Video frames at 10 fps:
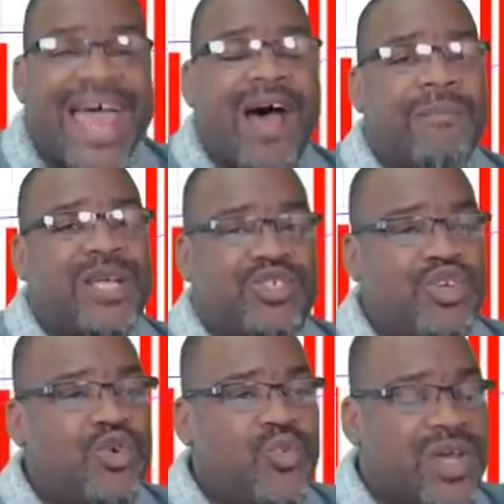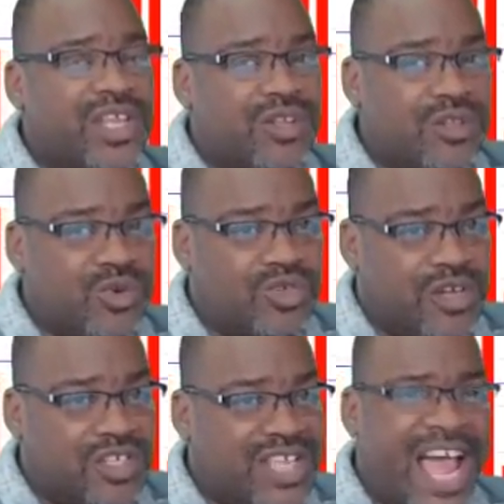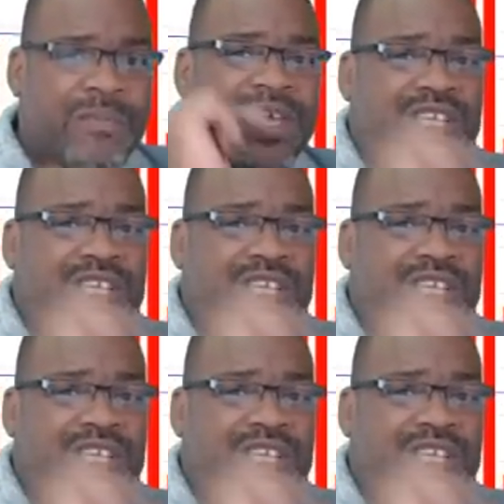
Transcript: How much are you willing to lose on a stock?